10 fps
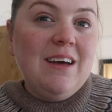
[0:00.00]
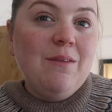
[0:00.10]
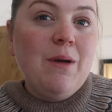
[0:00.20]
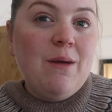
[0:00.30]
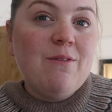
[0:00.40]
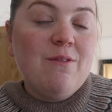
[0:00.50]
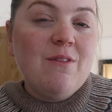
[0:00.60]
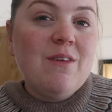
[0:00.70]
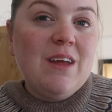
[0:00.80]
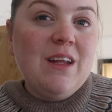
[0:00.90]
with,
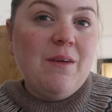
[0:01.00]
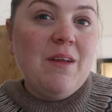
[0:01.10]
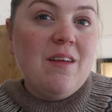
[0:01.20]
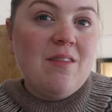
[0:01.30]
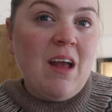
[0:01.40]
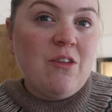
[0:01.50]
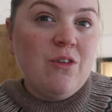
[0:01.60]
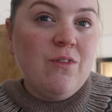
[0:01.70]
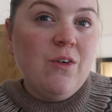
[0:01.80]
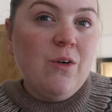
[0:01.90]
you know, in its
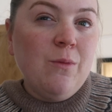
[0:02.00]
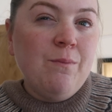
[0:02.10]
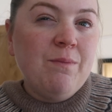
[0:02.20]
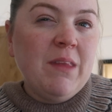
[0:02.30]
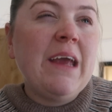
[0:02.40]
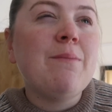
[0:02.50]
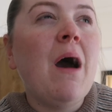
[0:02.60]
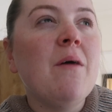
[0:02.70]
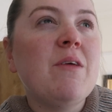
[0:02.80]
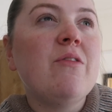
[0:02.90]
natural form. Like,
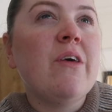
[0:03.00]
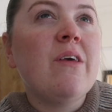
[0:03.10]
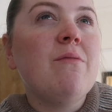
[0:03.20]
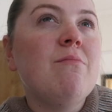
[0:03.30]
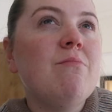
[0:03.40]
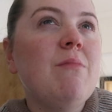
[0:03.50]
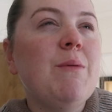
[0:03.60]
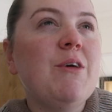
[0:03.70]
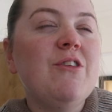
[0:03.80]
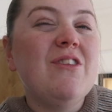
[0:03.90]
part of me is like,
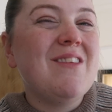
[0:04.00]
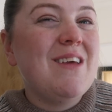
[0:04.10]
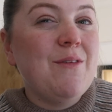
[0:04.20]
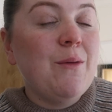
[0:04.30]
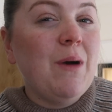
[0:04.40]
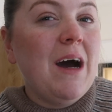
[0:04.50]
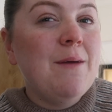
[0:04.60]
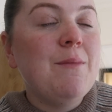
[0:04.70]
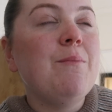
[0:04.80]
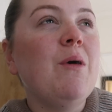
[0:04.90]
maybe I should just leave it
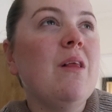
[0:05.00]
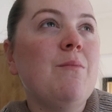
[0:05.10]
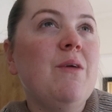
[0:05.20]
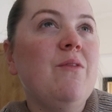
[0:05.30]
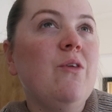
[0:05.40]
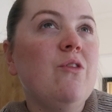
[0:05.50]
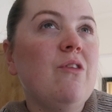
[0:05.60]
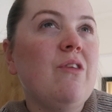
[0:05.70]
white, but part of me also is